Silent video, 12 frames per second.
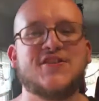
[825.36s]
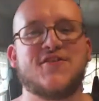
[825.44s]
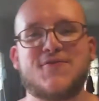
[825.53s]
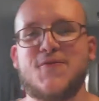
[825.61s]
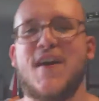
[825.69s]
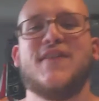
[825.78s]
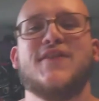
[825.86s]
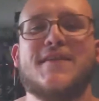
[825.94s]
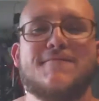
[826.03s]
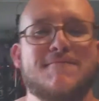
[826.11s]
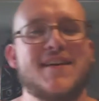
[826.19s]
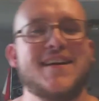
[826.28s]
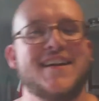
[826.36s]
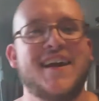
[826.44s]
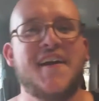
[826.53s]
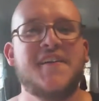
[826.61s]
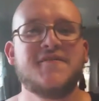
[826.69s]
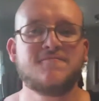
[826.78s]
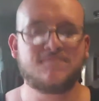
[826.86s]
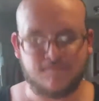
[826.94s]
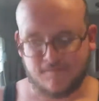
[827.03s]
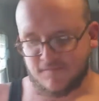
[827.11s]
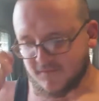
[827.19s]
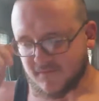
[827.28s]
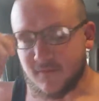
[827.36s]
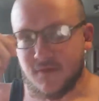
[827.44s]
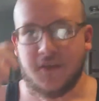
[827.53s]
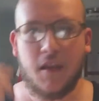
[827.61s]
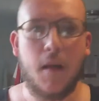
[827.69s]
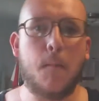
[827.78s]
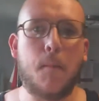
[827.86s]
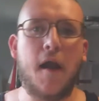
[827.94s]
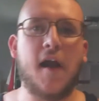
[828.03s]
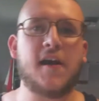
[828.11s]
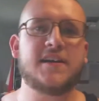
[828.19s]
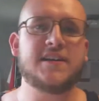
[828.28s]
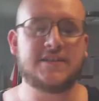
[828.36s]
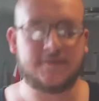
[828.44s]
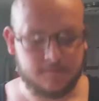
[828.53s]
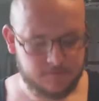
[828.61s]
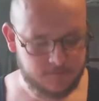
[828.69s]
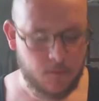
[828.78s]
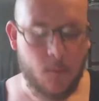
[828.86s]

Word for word: she was waving at me. But, um...